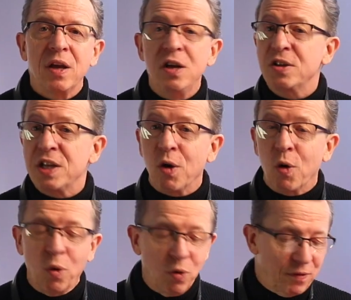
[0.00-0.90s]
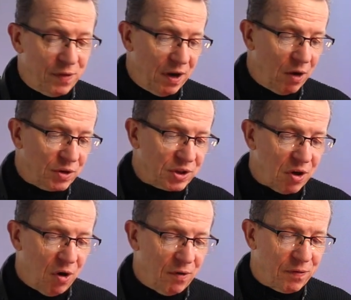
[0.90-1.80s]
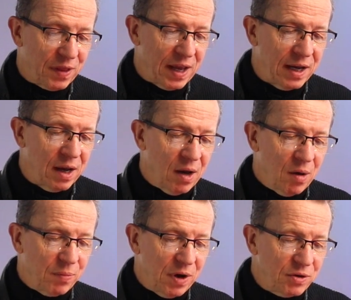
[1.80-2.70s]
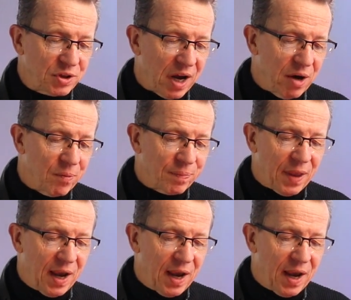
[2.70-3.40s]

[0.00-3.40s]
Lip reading: using all of the notes of the blues scale.